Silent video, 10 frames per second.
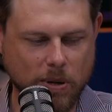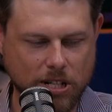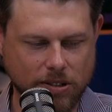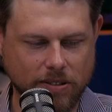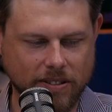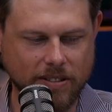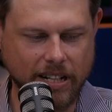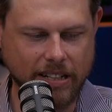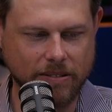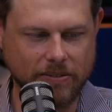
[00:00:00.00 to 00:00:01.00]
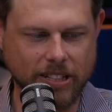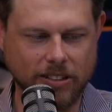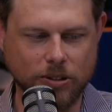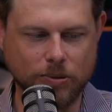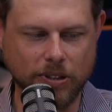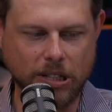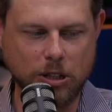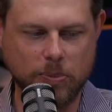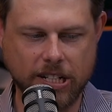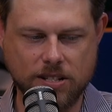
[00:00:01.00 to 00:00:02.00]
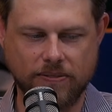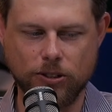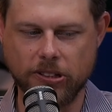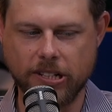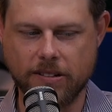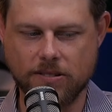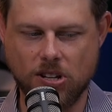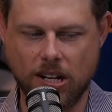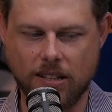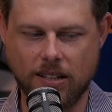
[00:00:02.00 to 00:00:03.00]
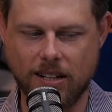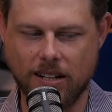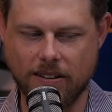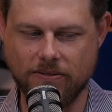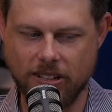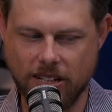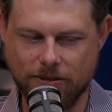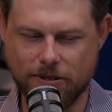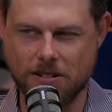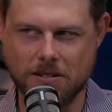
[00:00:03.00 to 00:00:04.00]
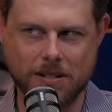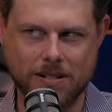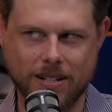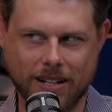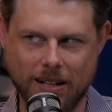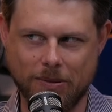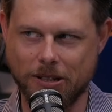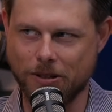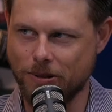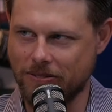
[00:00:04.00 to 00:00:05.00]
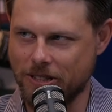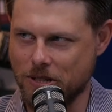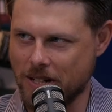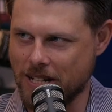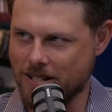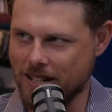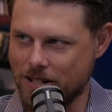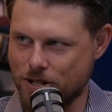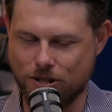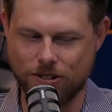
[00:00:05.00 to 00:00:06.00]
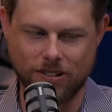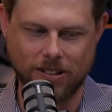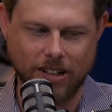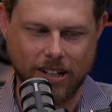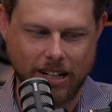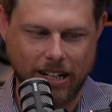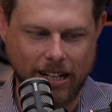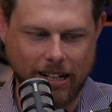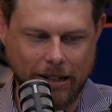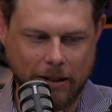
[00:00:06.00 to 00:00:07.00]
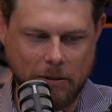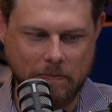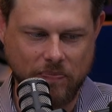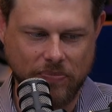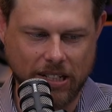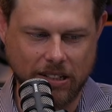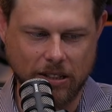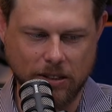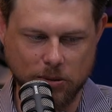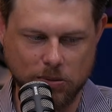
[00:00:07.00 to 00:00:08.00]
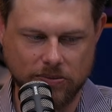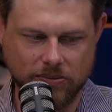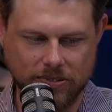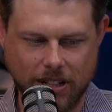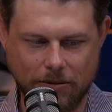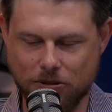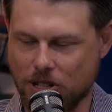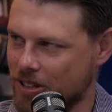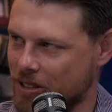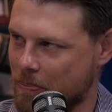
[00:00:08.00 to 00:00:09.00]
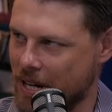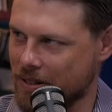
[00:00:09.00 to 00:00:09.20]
mentioned the dative in the Greek, because if you look at, say, the N I V, which is a dynamic equivalent translation, um, a, a little, I wouldn't call it a